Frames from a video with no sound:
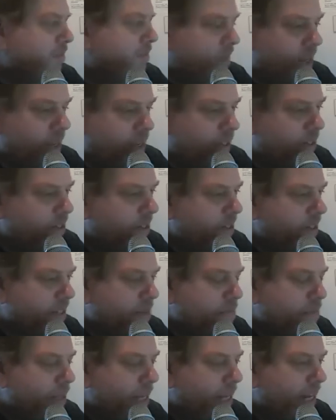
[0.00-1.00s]
Do you just
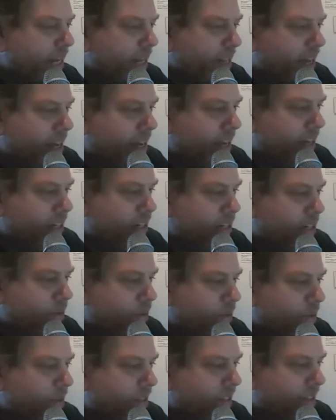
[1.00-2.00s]
complain a lot in
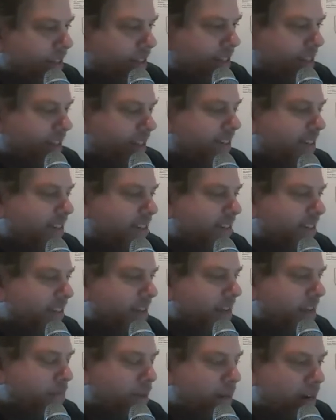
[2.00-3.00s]
general, like
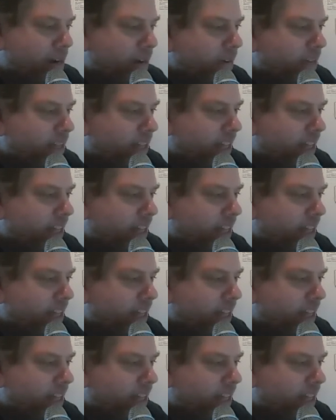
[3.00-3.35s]
about everything?